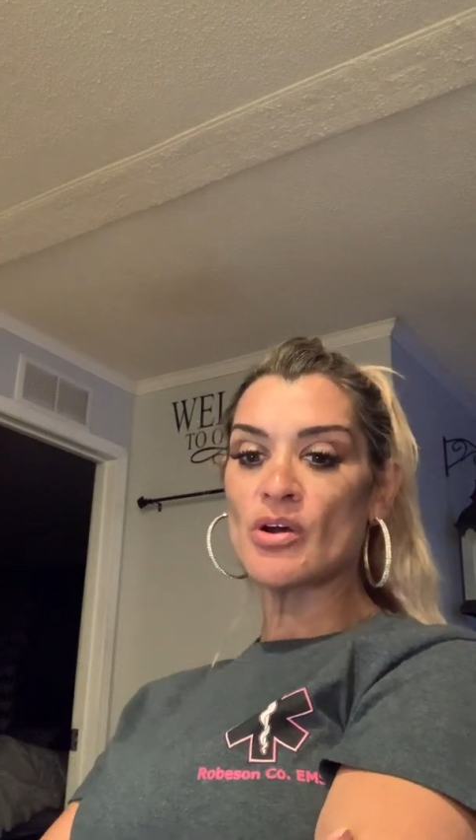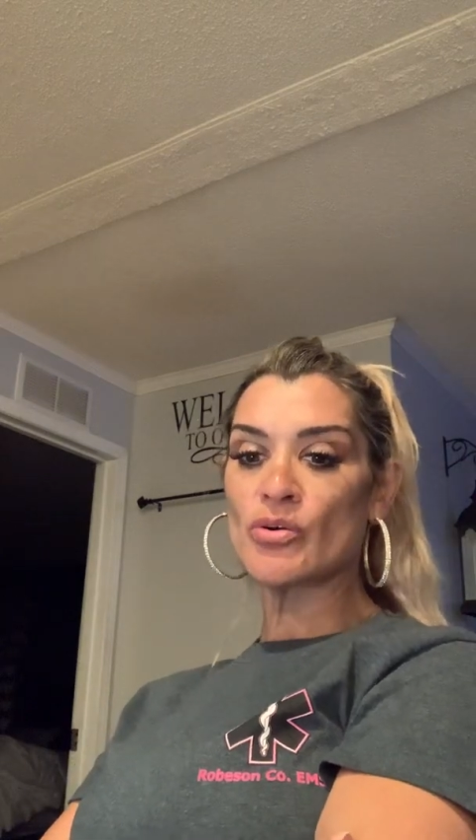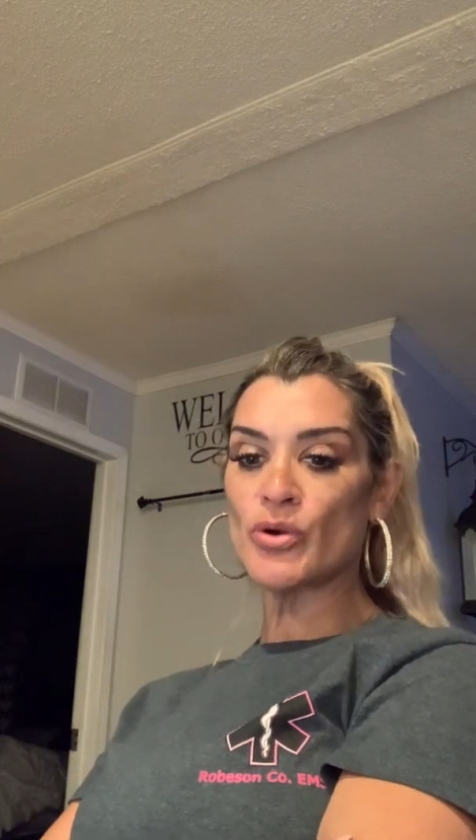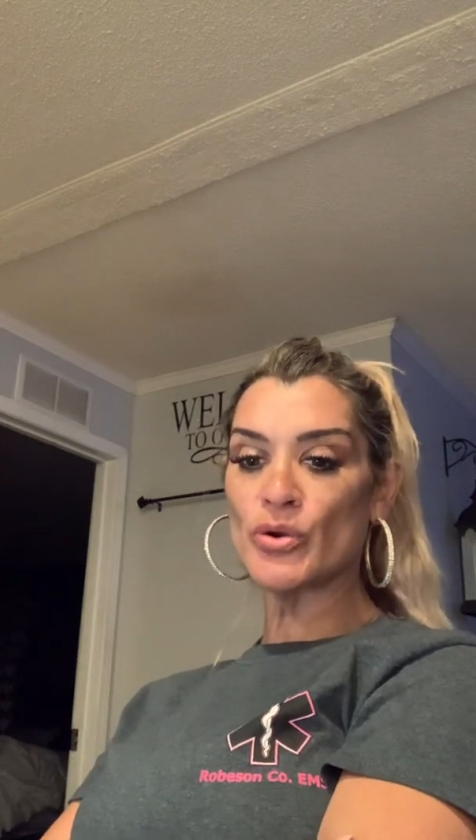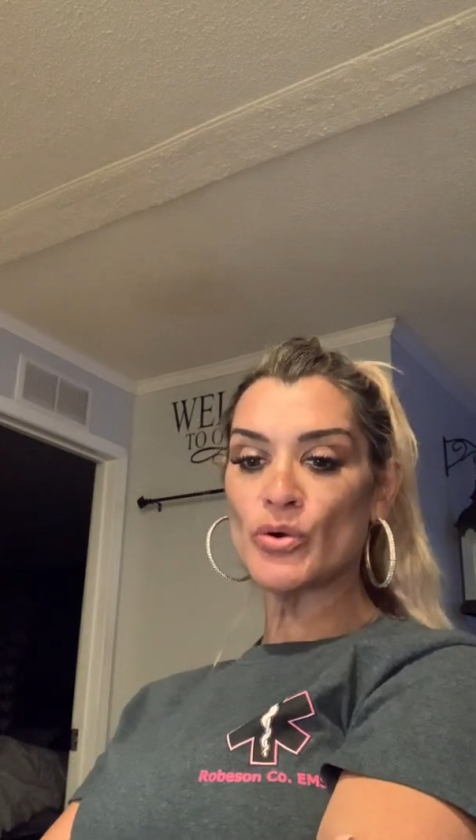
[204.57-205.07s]

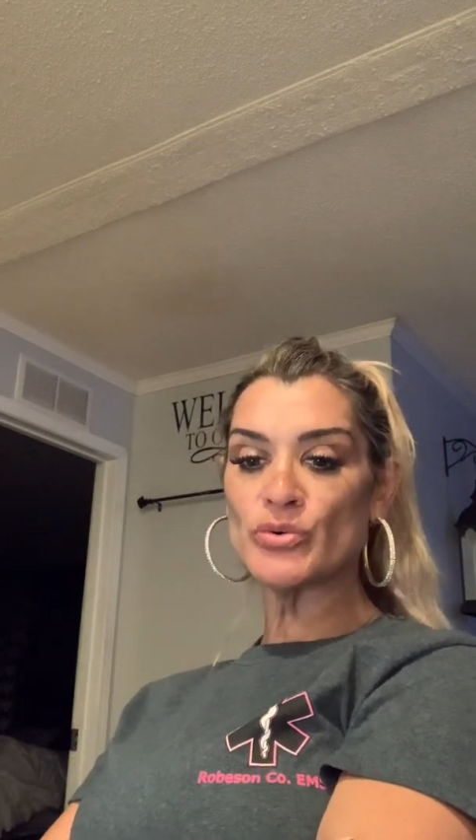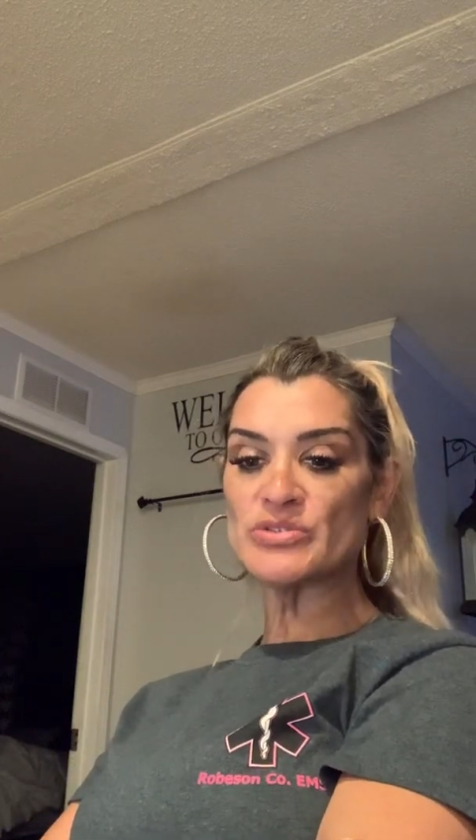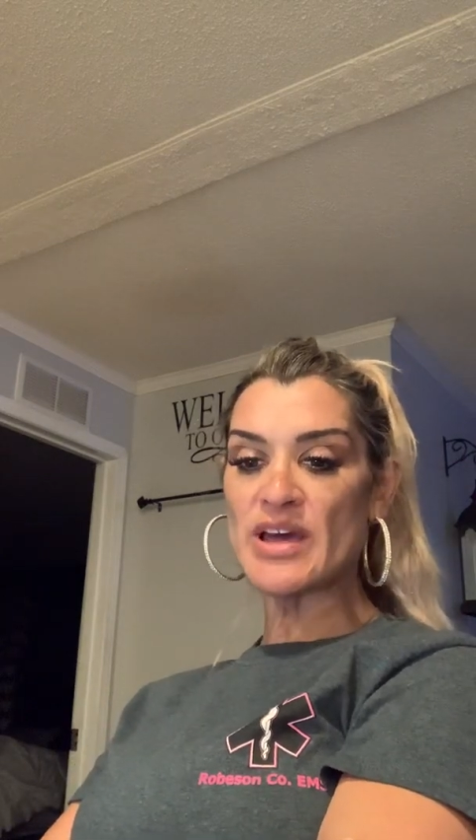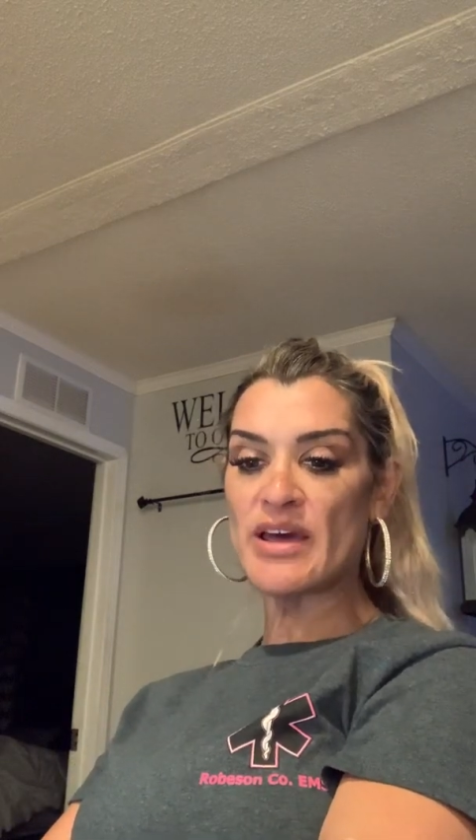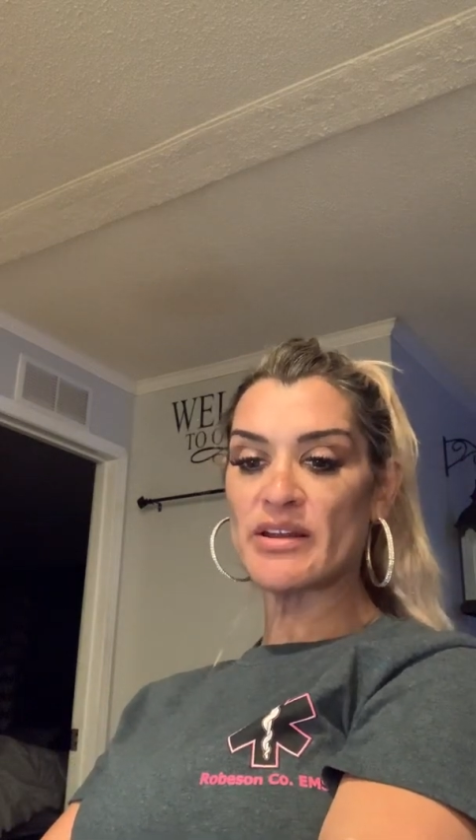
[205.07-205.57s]
critical
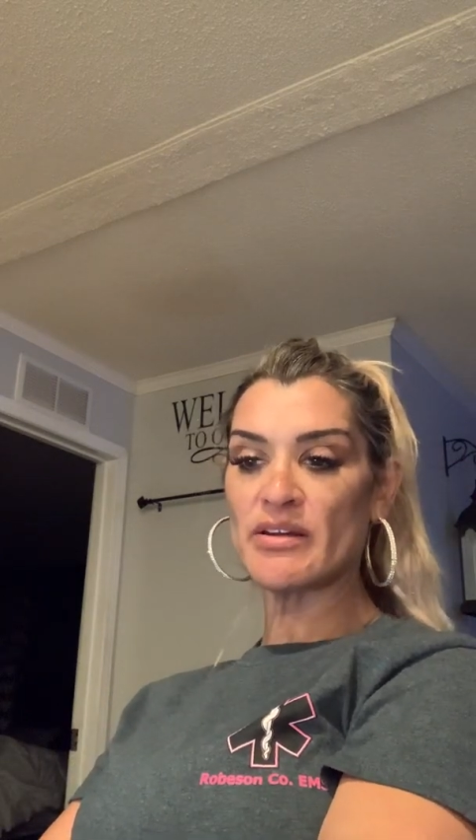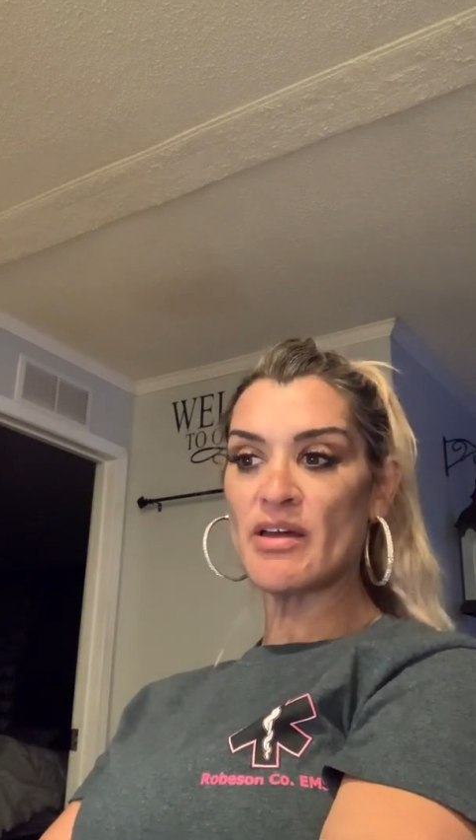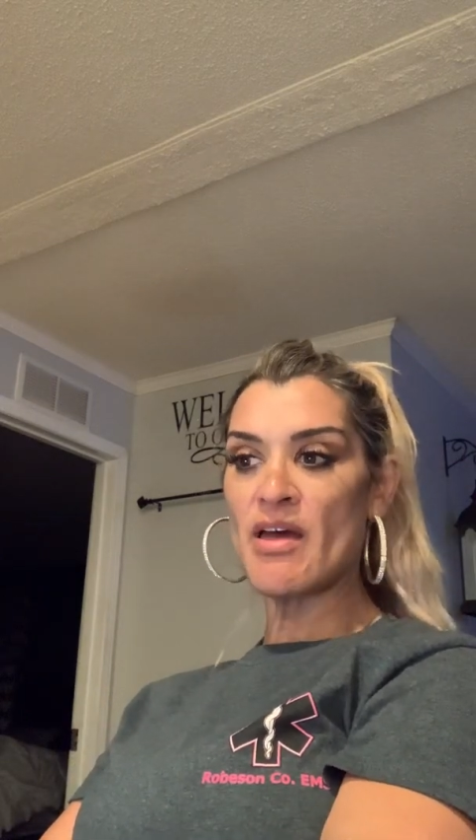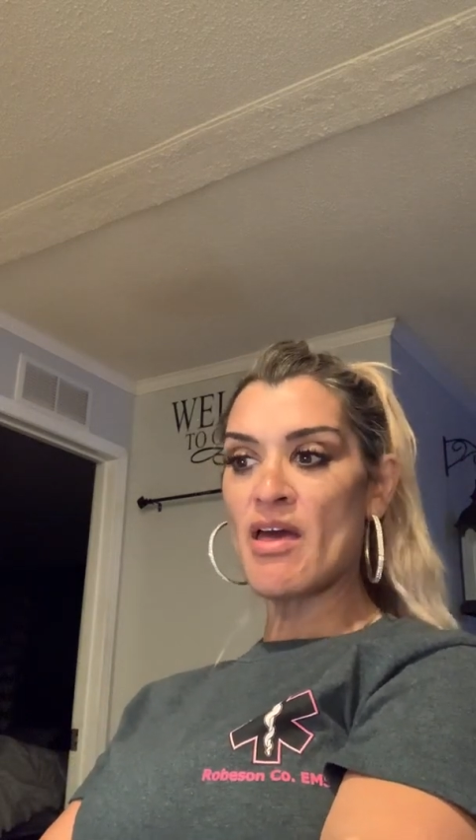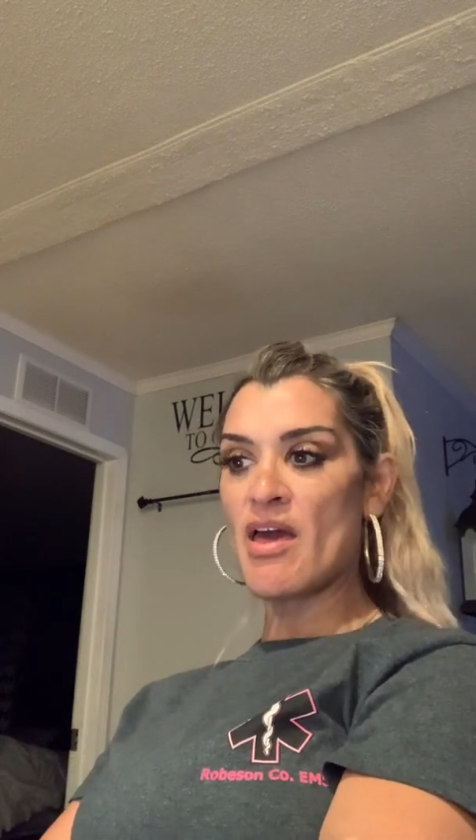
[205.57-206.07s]

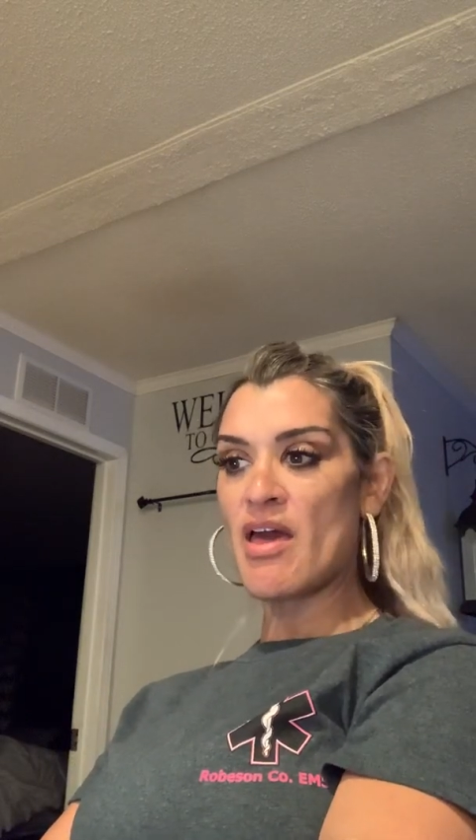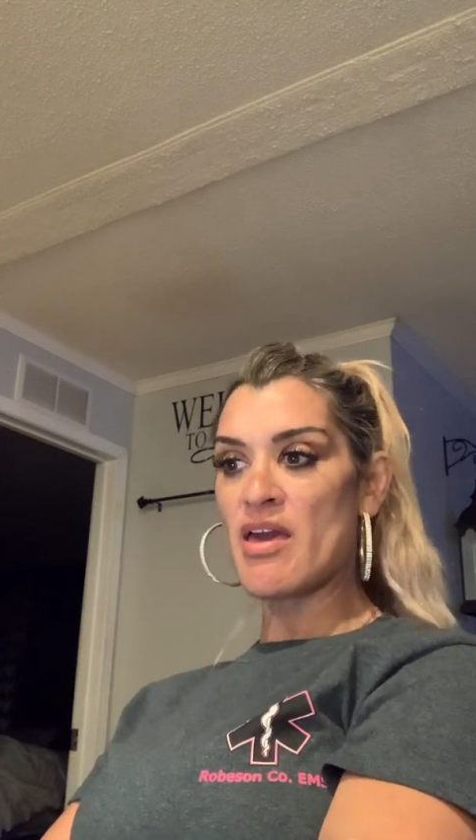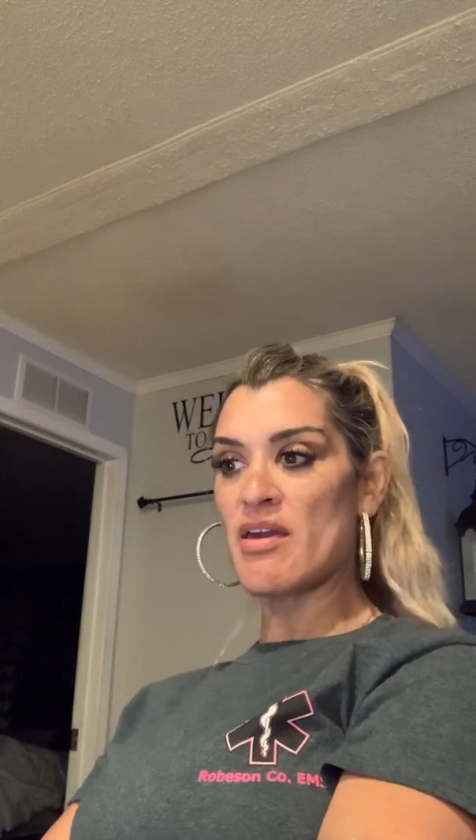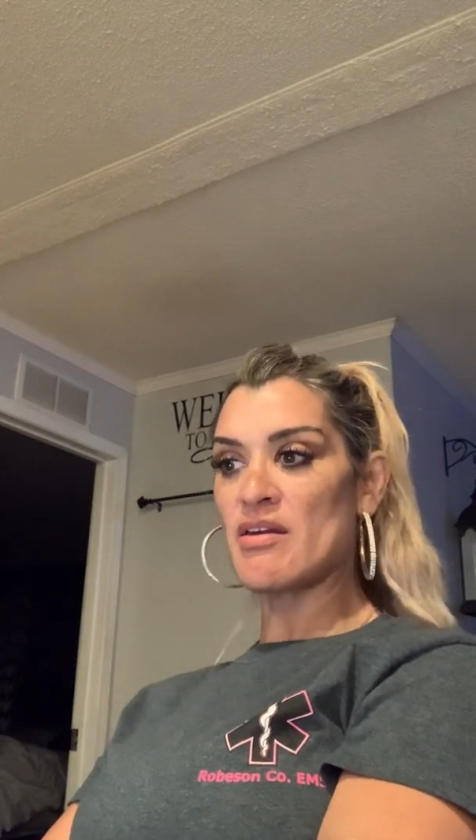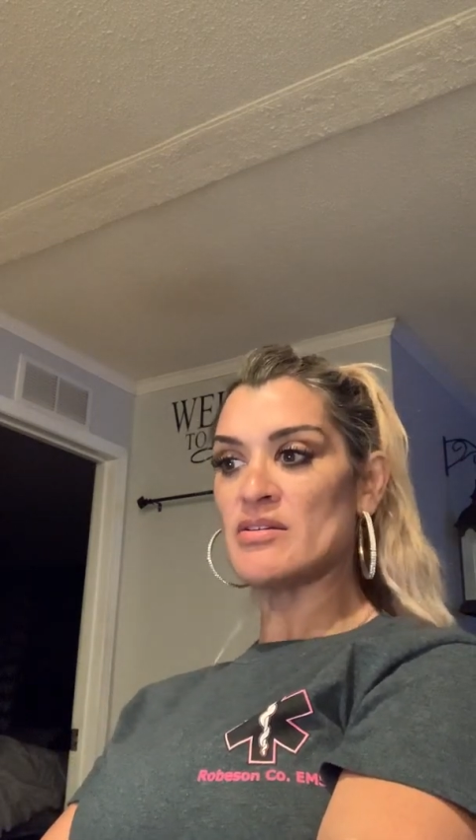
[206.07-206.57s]
data
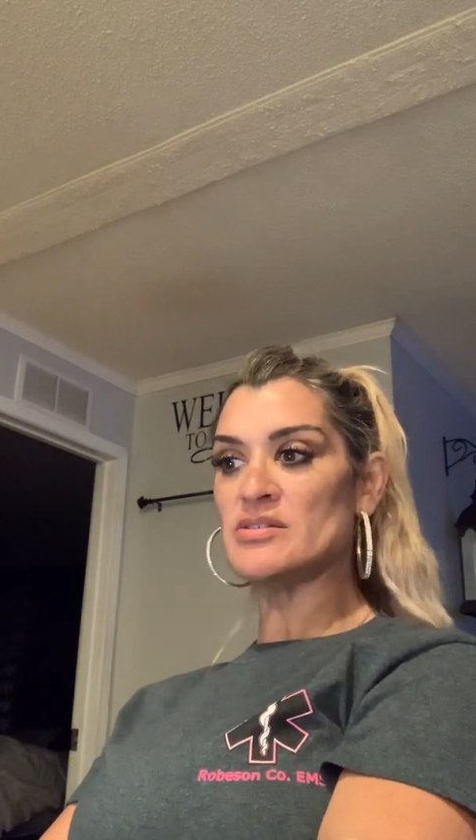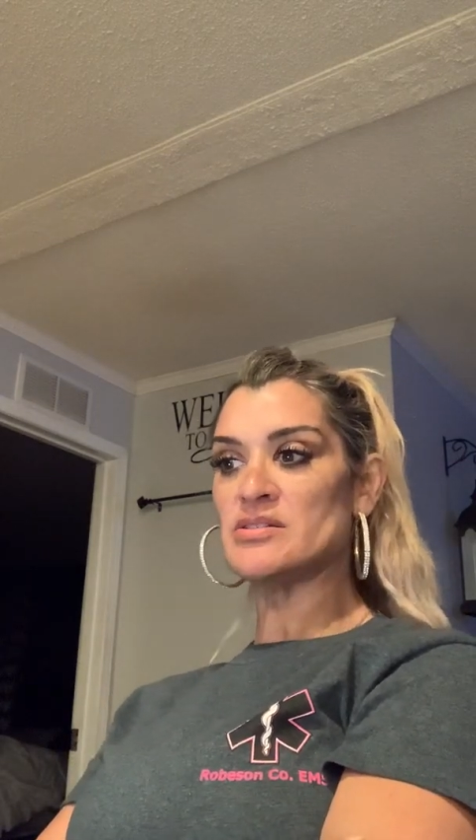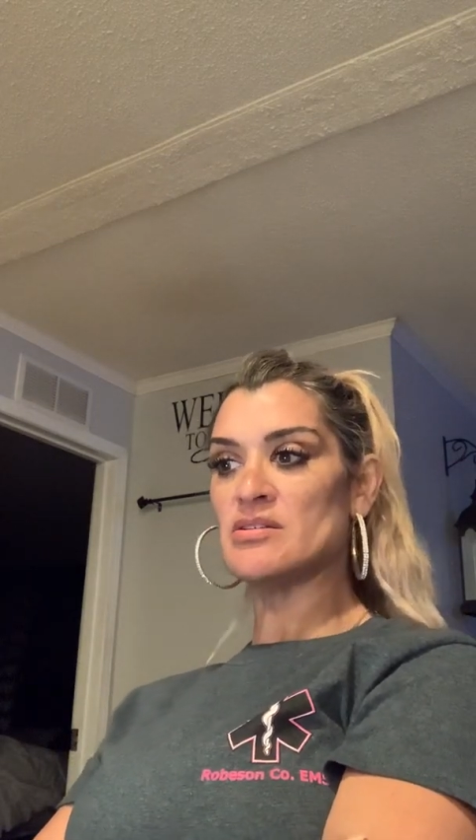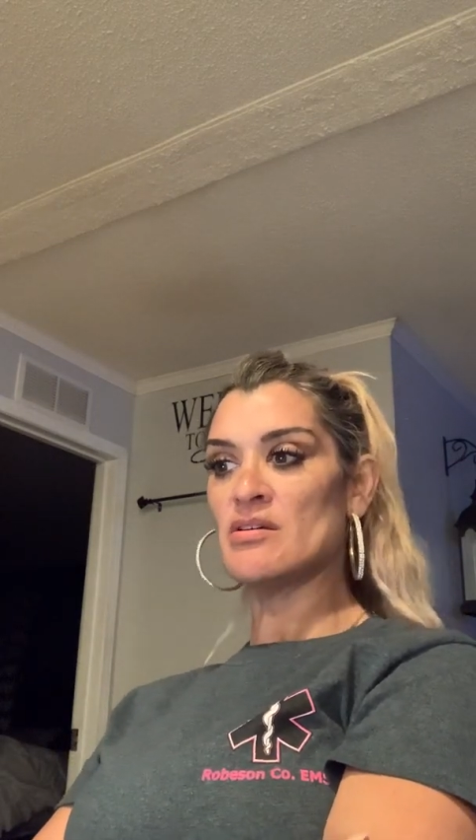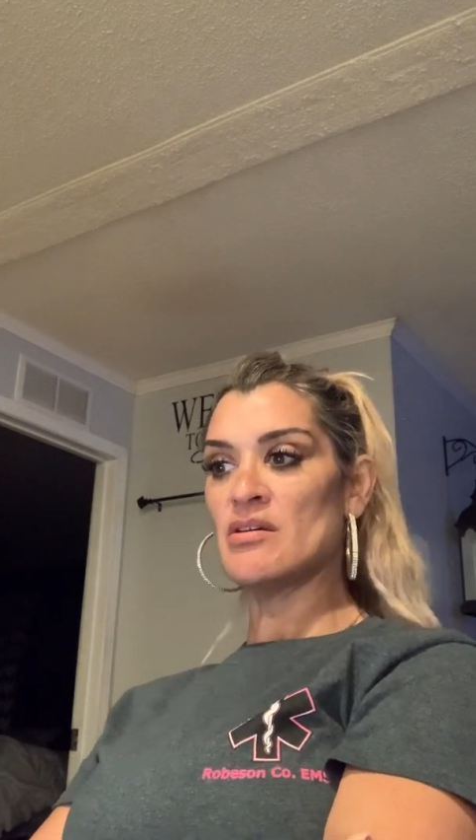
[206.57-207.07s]
and